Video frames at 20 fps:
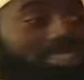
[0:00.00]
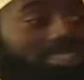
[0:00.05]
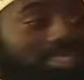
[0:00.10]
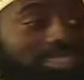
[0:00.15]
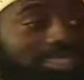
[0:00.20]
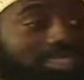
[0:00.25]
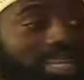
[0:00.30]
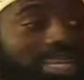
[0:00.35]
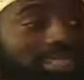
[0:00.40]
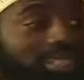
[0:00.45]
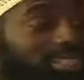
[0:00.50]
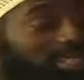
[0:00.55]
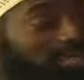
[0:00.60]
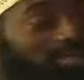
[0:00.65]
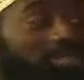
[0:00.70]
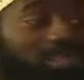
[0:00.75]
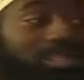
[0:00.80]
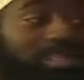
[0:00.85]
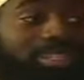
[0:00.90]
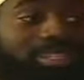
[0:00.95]
Mm-hmm. These are not
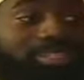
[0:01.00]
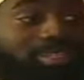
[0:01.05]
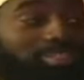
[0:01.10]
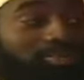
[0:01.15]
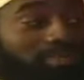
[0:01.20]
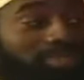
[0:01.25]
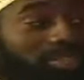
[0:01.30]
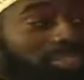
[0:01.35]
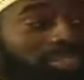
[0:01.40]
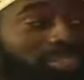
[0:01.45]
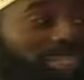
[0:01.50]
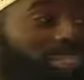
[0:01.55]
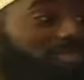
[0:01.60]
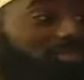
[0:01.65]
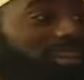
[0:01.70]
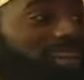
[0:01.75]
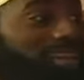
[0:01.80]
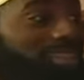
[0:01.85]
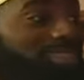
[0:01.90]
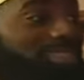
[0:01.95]
something that really
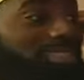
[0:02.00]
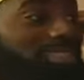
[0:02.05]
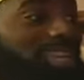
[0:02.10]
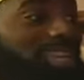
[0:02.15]
take rocket